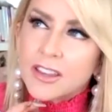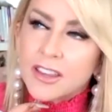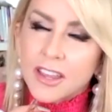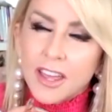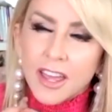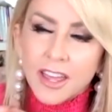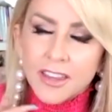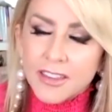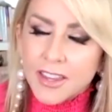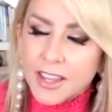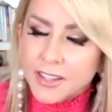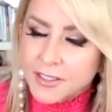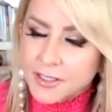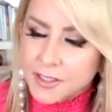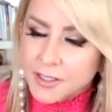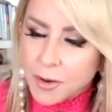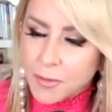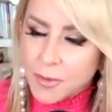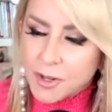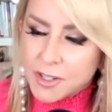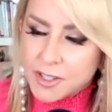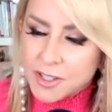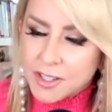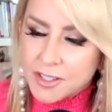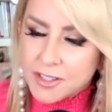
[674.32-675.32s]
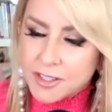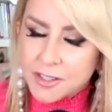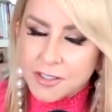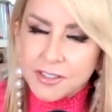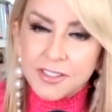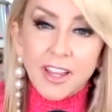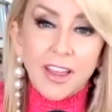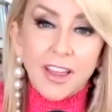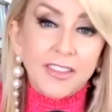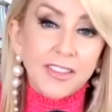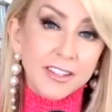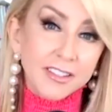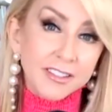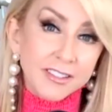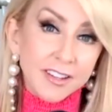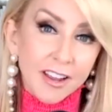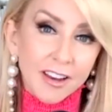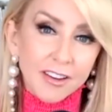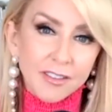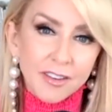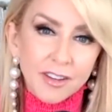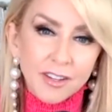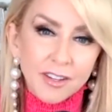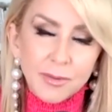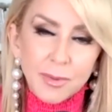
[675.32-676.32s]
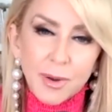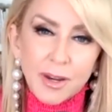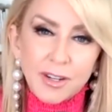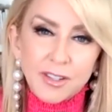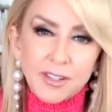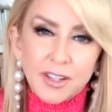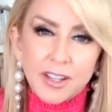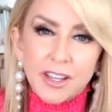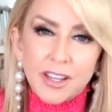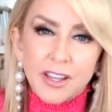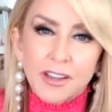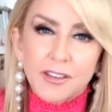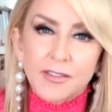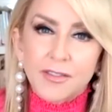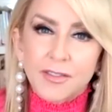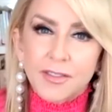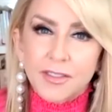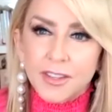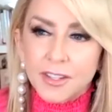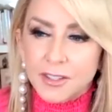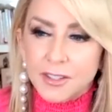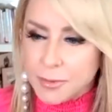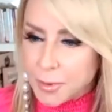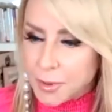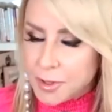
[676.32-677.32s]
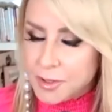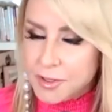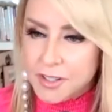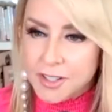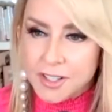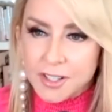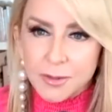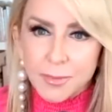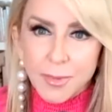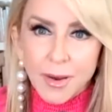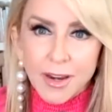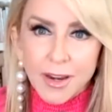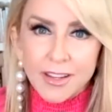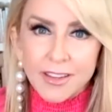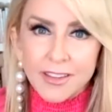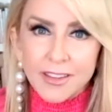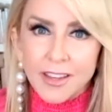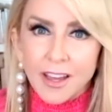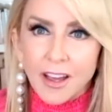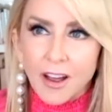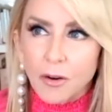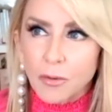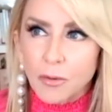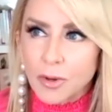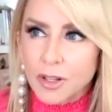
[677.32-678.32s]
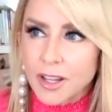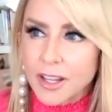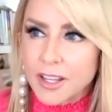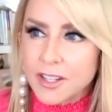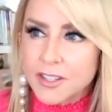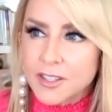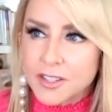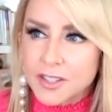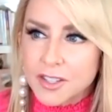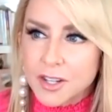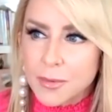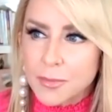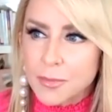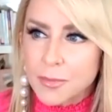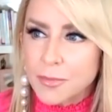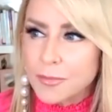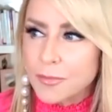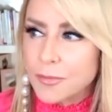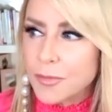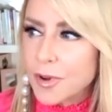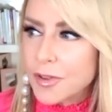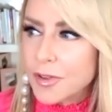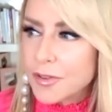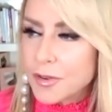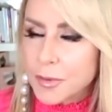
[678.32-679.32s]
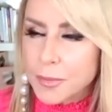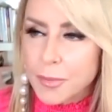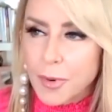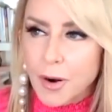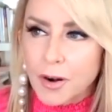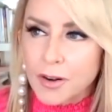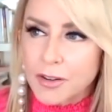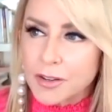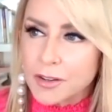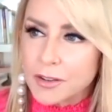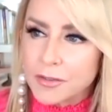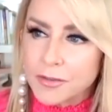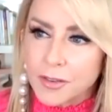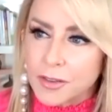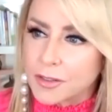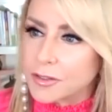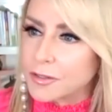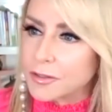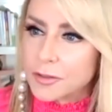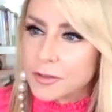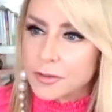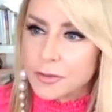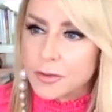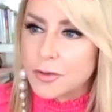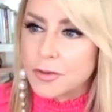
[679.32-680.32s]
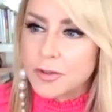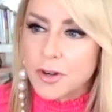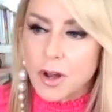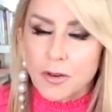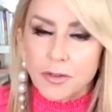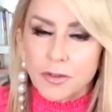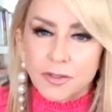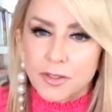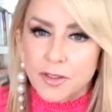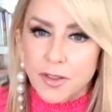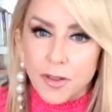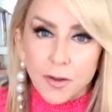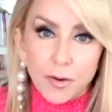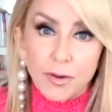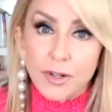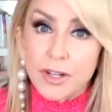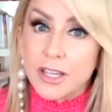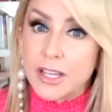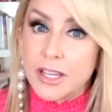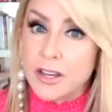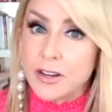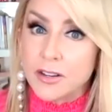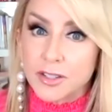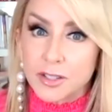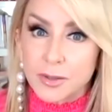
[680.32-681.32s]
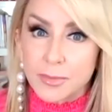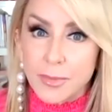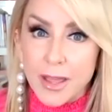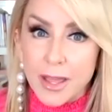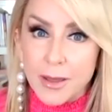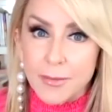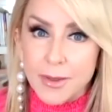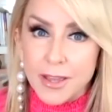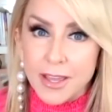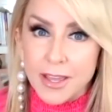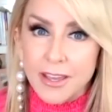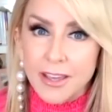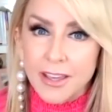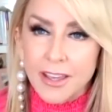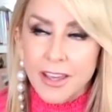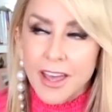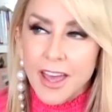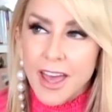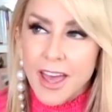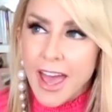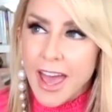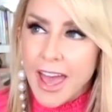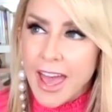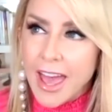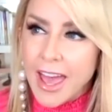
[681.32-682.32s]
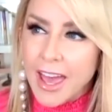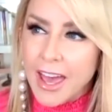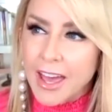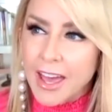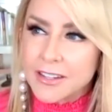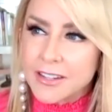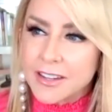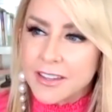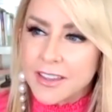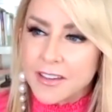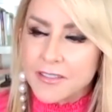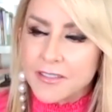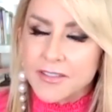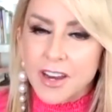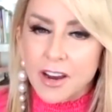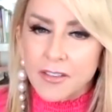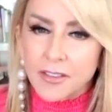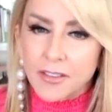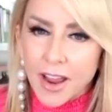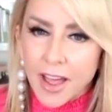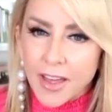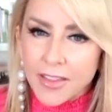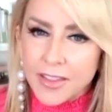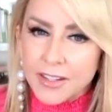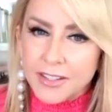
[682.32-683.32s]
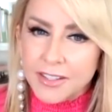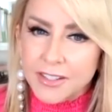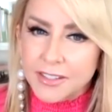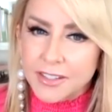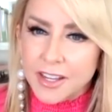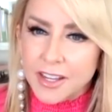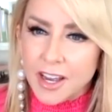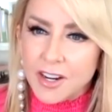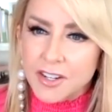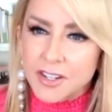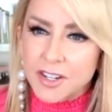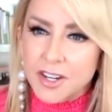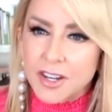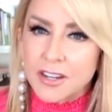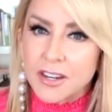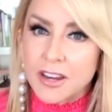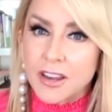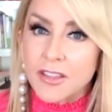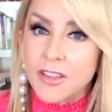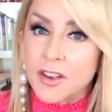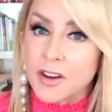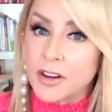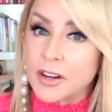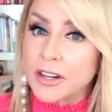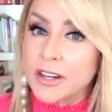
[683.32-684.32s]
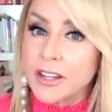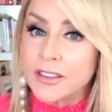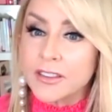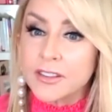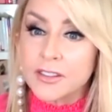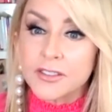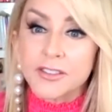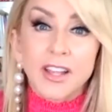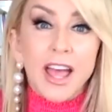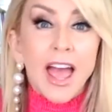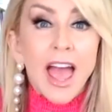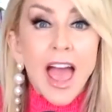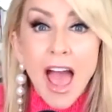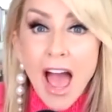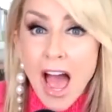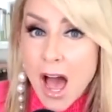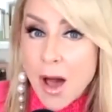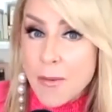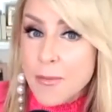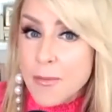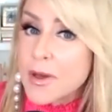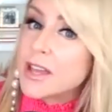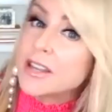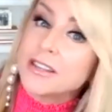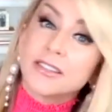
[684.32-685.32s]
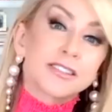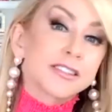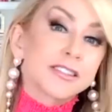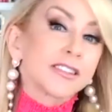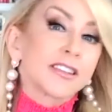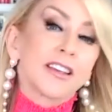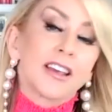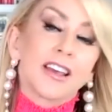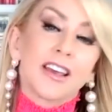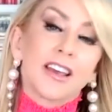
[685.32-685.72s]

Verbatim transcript: And that's so much easier said than done, especially if this person has been in a relationship with her partner for who knows, 30 years maybe. Yep. And they've never had that discussion. There there's a habit,